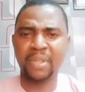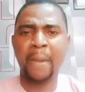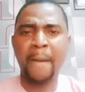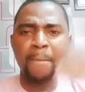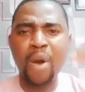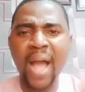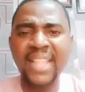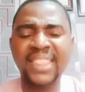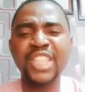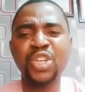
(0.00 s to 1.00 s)
More
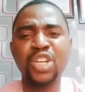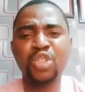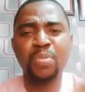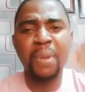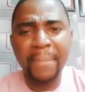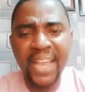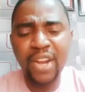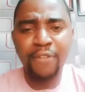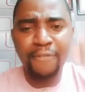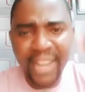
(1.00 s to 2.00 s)
attention needs to be paid
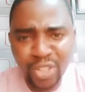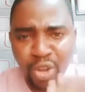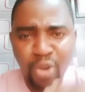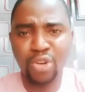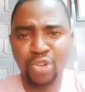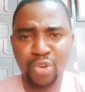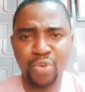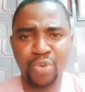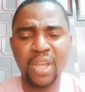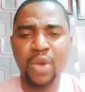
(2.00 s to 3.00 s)
on vector
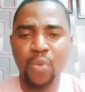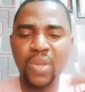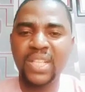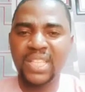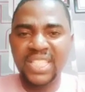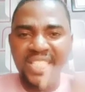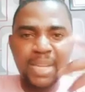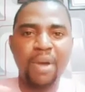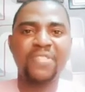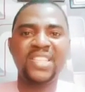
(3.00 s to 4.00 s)
control. The
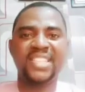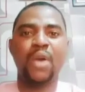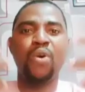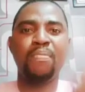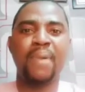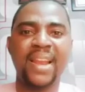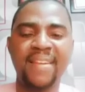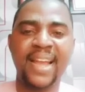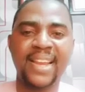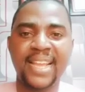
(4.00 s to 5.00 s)
theme of this year World
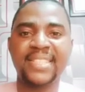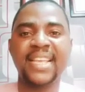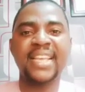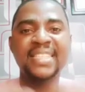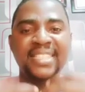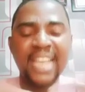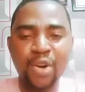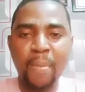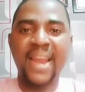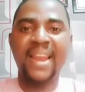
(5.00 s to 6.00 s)
Malaria Day is
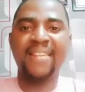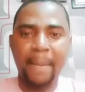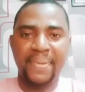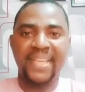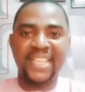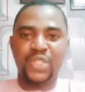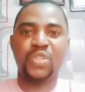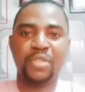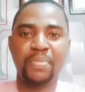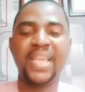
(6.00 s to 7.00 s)
Zero Malaria begins
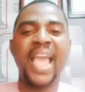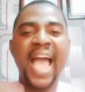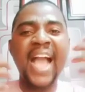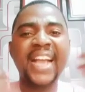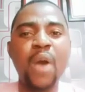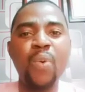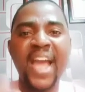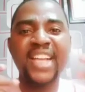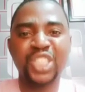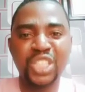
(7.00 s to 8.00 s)
with me. How can we
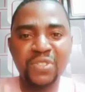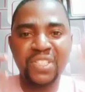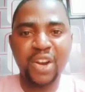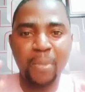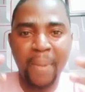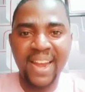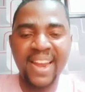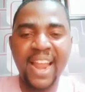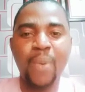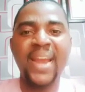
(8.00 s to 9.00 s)
achieve zero
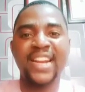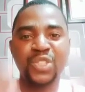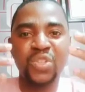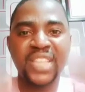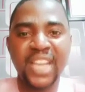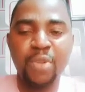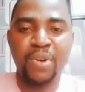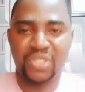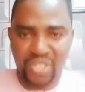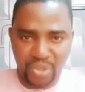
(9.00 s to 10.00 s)
malaria where there is no zero
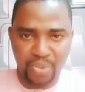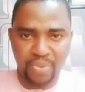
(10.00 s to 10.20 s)
mosquito?